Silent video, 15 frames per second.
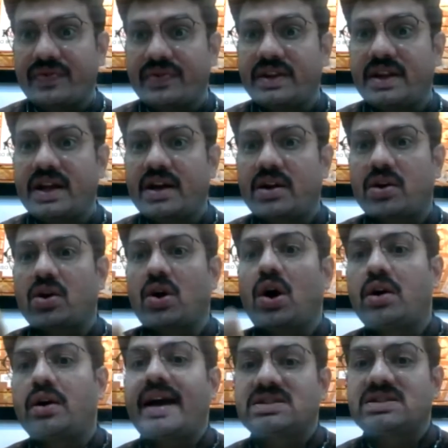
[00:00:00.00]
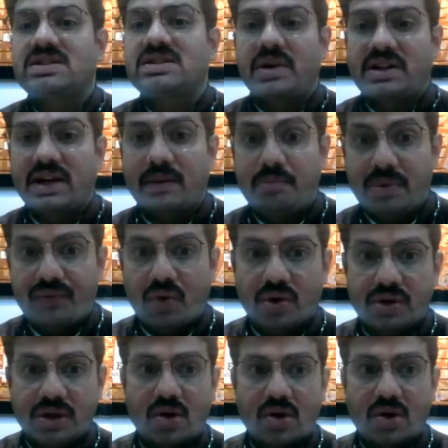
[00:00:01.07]
the raw rice method before
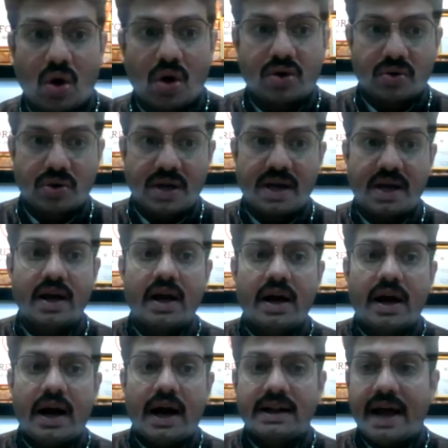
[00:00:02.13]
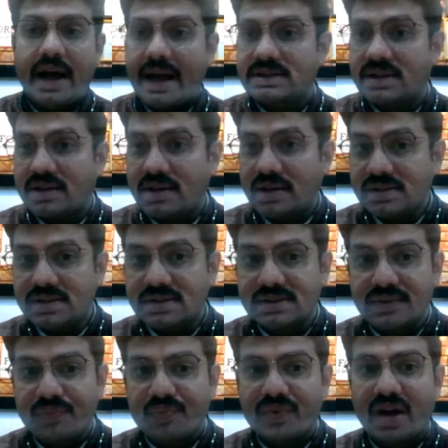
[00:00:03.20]
the court today? And the answer is
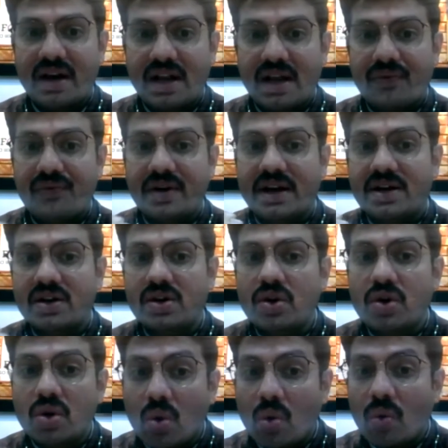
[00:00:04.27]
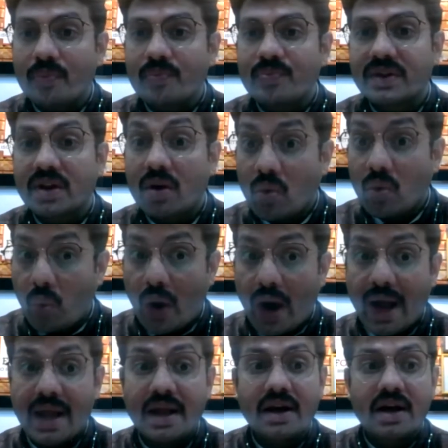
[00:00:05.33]
a definite no.
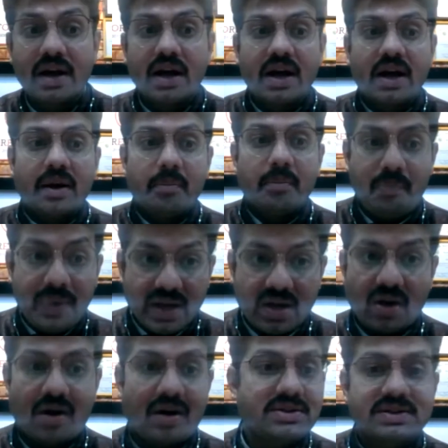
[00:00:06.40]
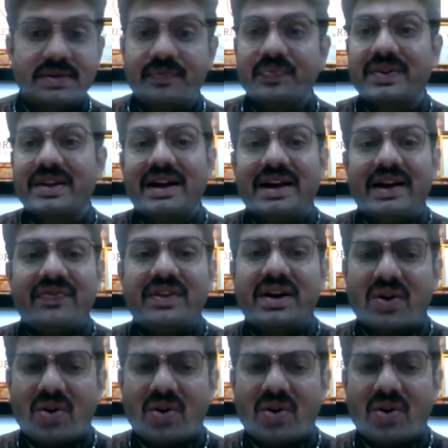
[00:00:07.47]
Why? Because the